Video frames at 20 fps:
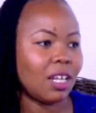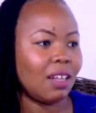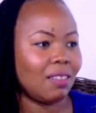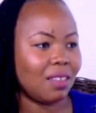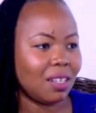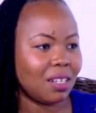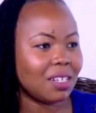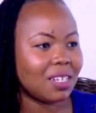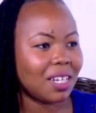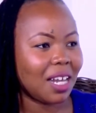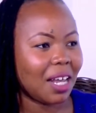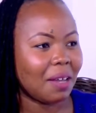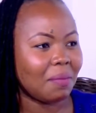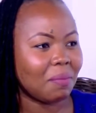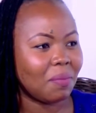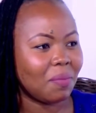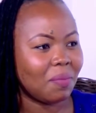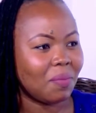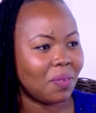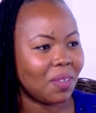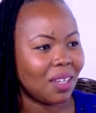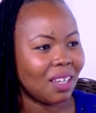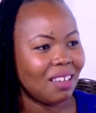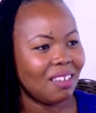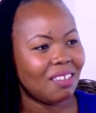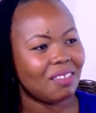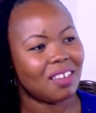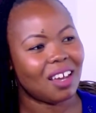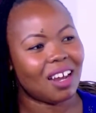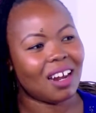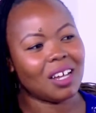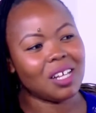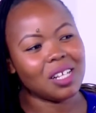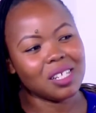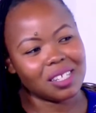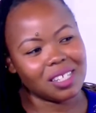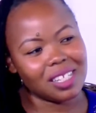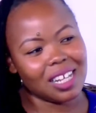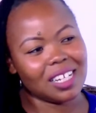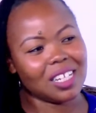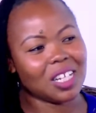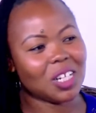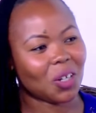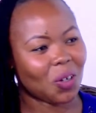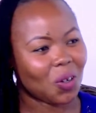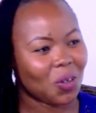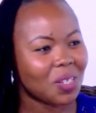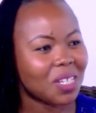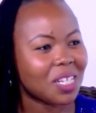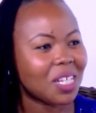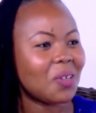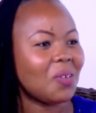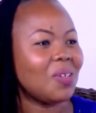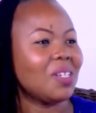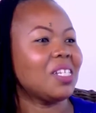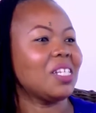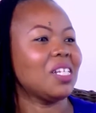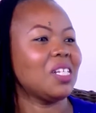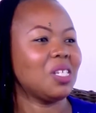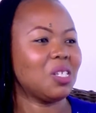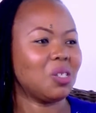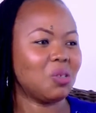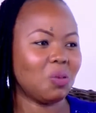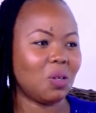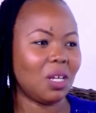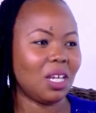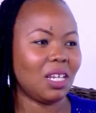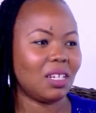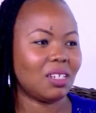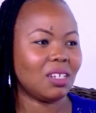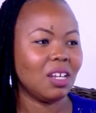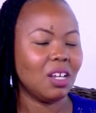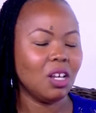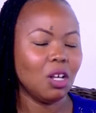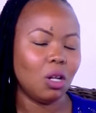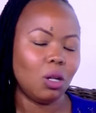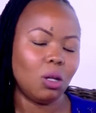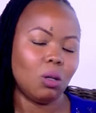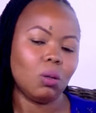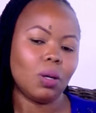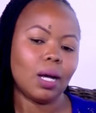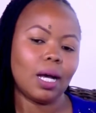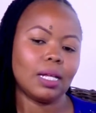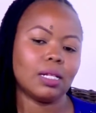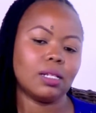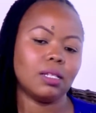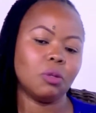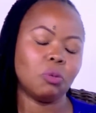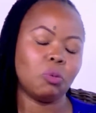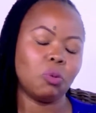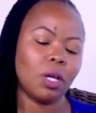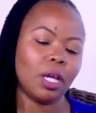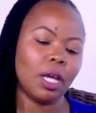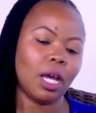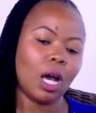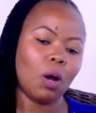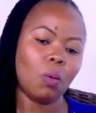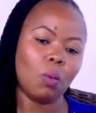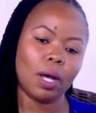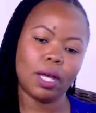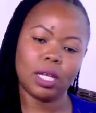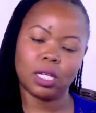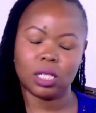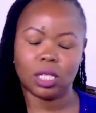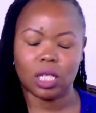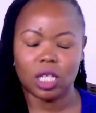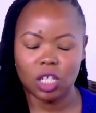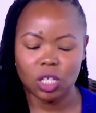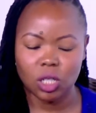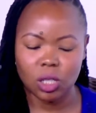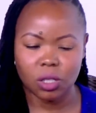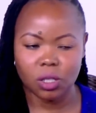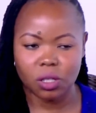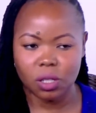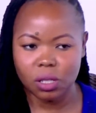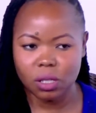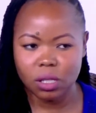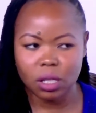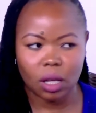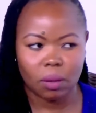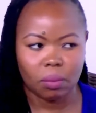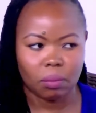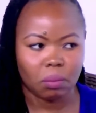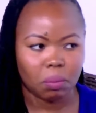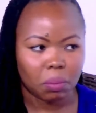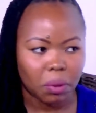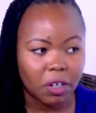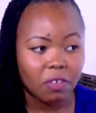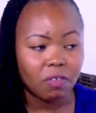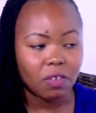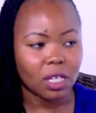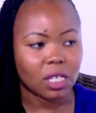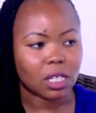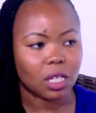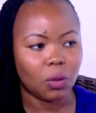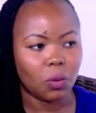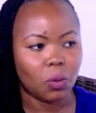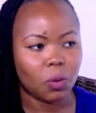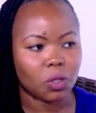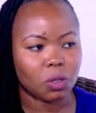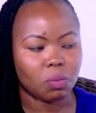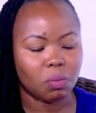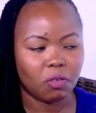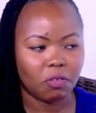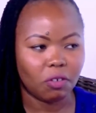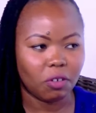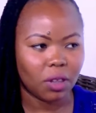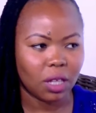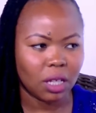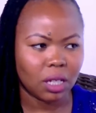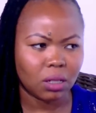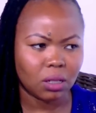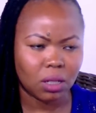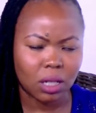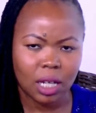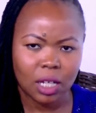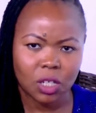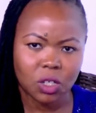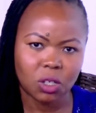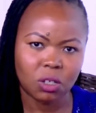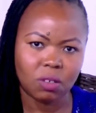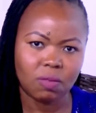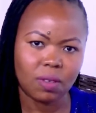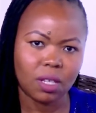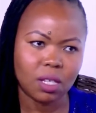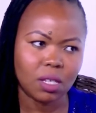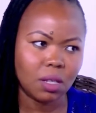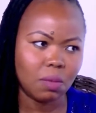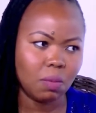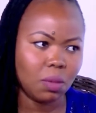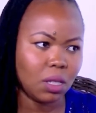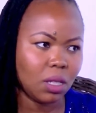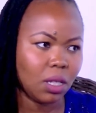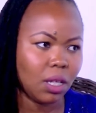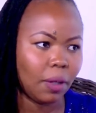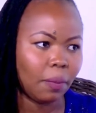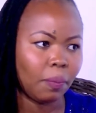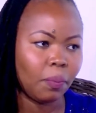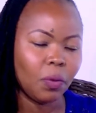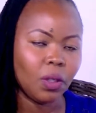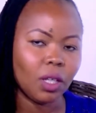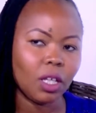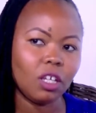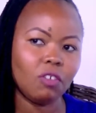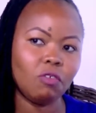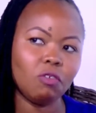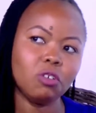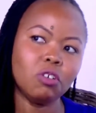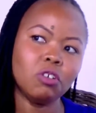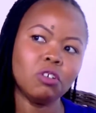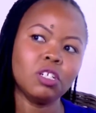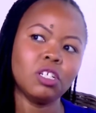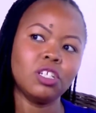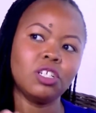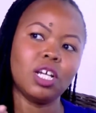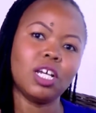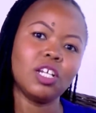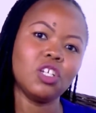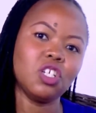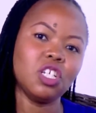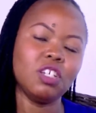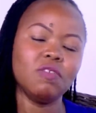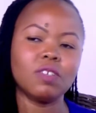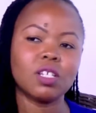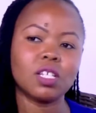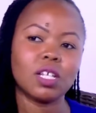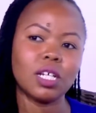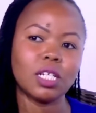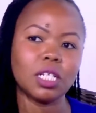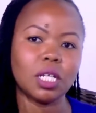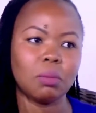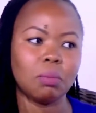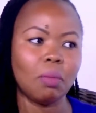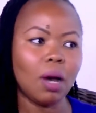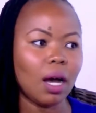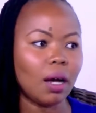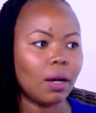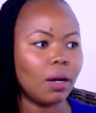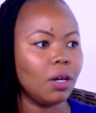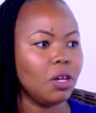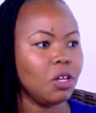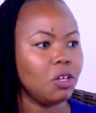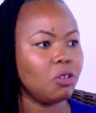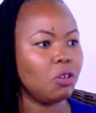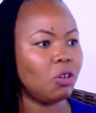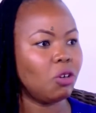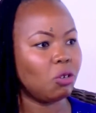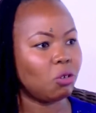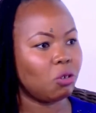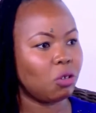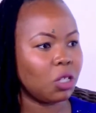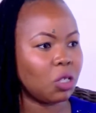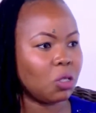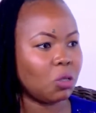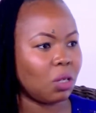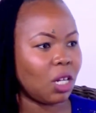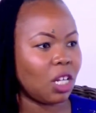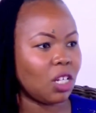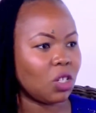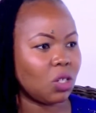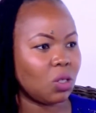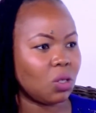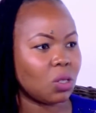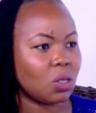at this time, there are certain consequences to it. Look at the way our education system previously was before the introduction of the CBC. If you don't achieve a certain mark, you're not going to national